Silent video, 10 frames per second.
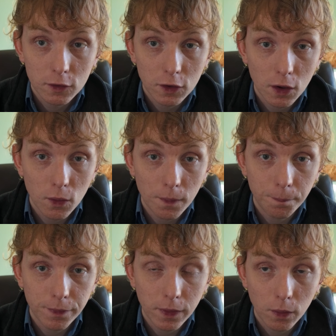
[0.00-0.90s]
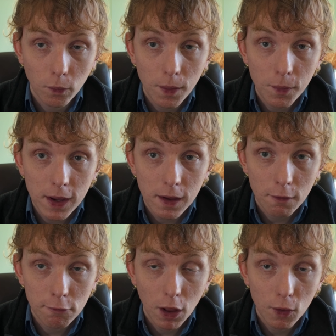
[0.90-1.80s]
So when we
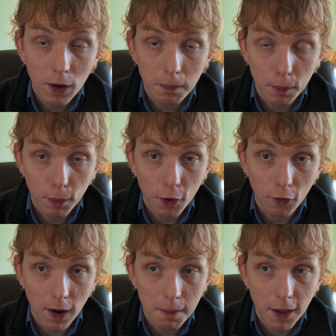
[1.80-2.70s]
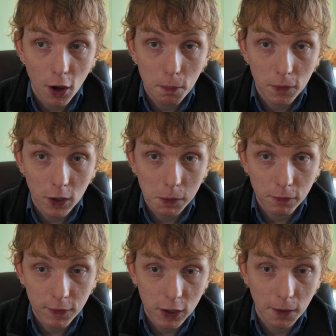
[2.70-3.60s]
load up the program, it opens up
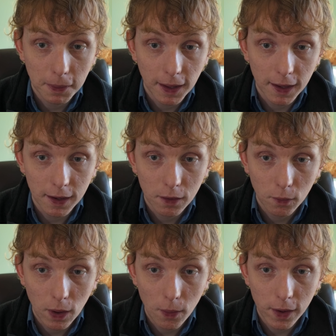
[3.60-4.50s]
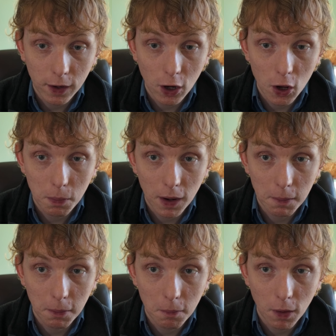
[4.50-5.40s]
a video player where we can open up